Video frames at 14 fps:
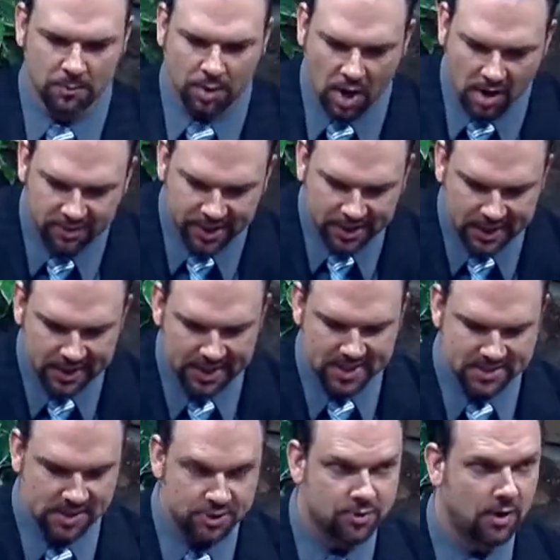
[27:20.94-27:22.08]
Poverty
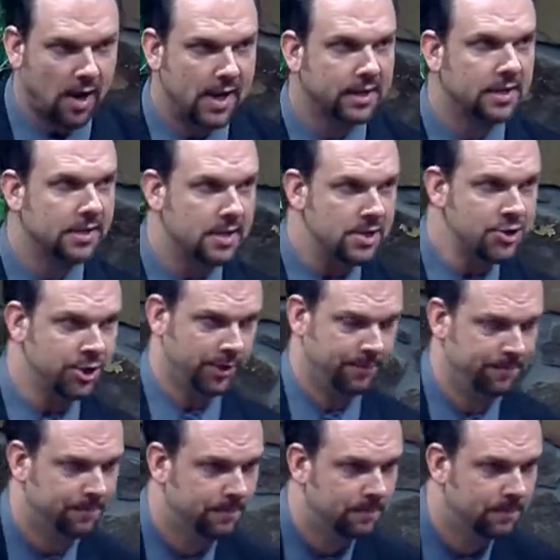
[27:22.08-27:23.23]
is a trying condition.
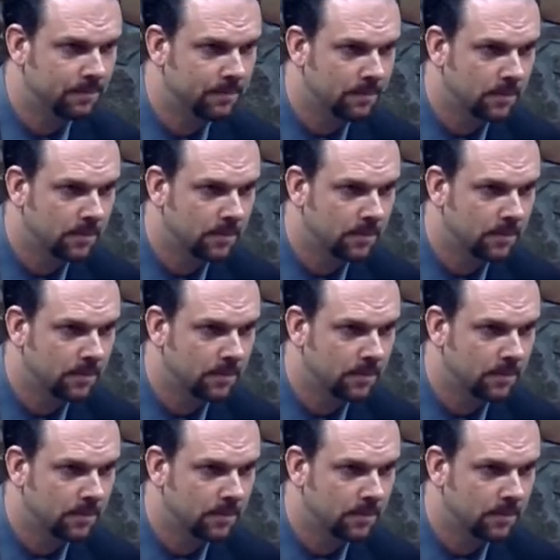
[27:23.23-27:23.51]
Yes.